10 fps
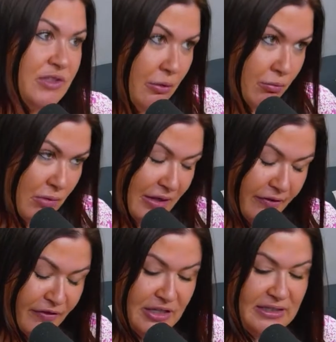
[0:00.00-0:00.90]
so the
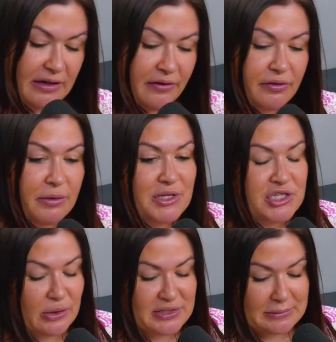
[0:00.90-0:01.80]
first leg of the
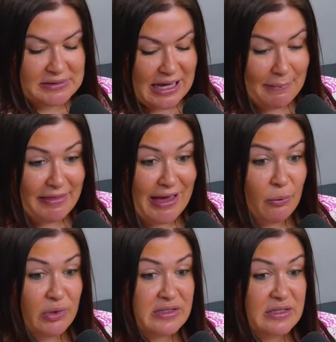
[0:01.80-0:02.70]
Michelle Timms Cup, and
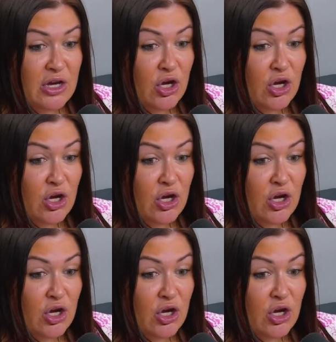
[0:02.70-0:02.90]
that was